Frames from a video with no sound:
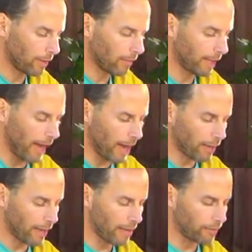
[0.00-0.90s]
coming out
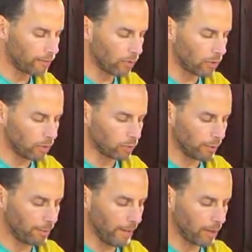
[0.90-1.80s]
of that fold,
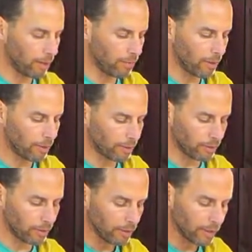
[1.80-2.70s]
we make our
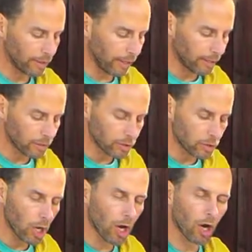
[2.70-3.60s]
partner nice and
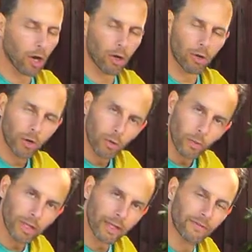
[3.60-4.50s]
tall.
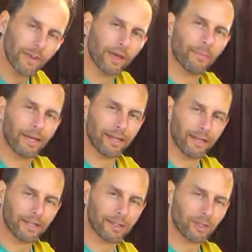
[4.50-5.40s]
We give them a nice